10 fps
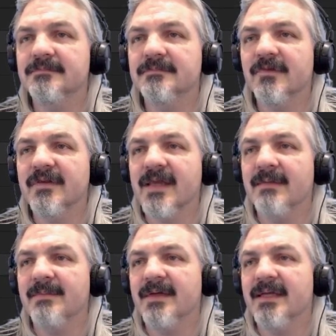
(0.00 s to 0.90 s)
the
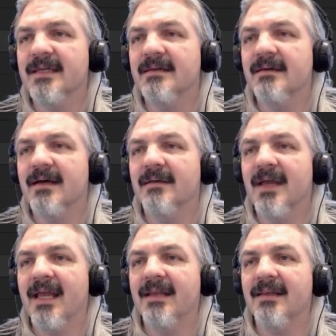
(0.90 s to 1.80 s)
ABP
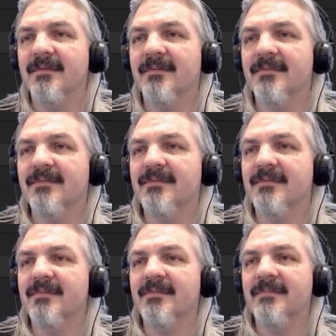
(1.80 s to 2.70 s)
and
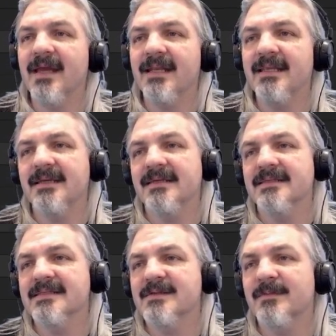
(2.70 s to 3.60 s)
Manny
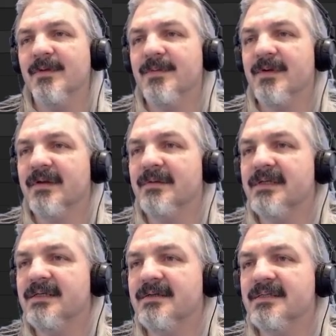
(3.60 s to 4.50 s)
is the blueprint I want
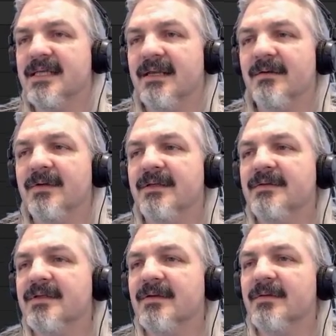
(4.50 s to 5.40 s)
to use, and I want to
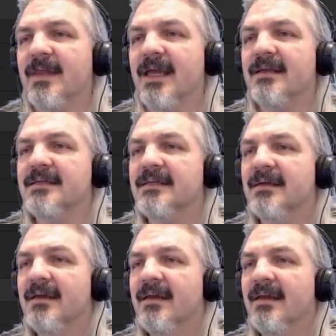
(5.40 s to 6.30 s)
use it on that.
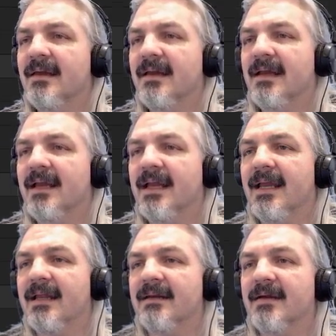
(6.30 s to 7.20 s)

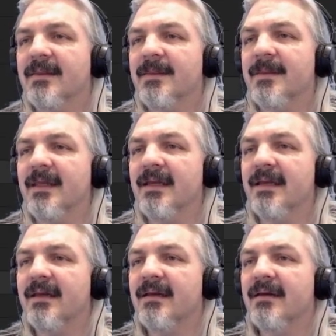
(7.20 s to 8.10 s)
And I
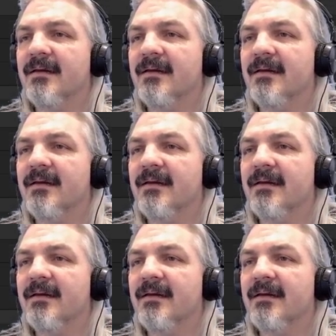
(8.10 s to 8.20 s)
think